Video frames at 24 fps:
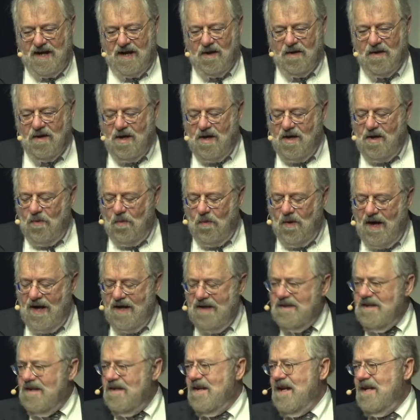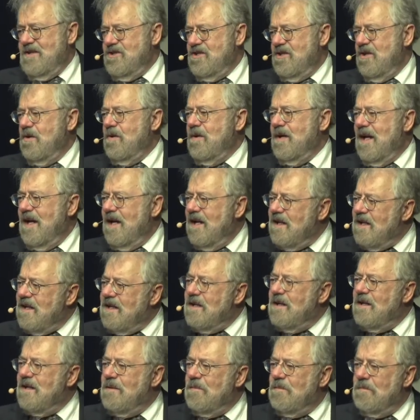now, why are they not showing
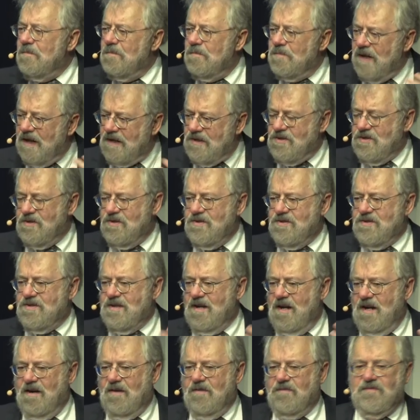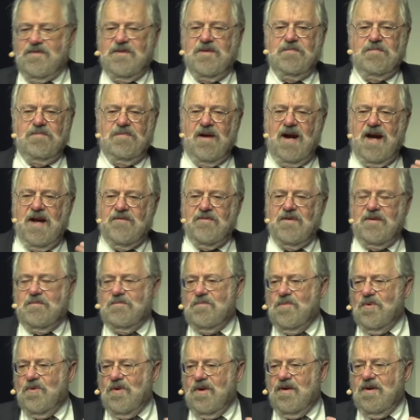any pictures of the private,
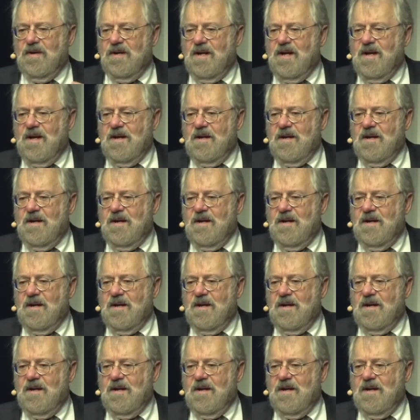more